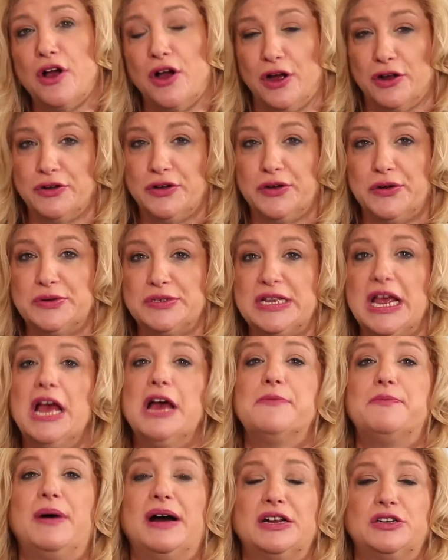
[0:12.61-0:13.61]
Condos
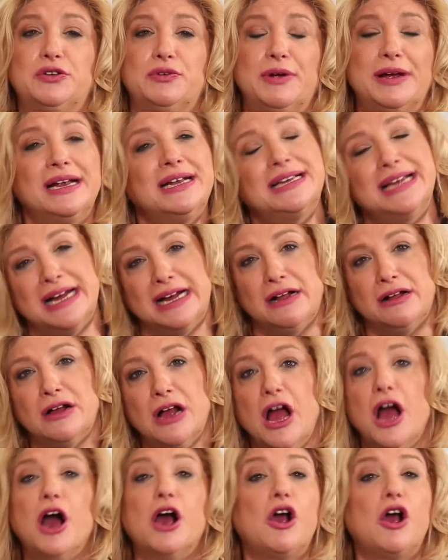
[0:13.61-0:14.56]
by Tridel,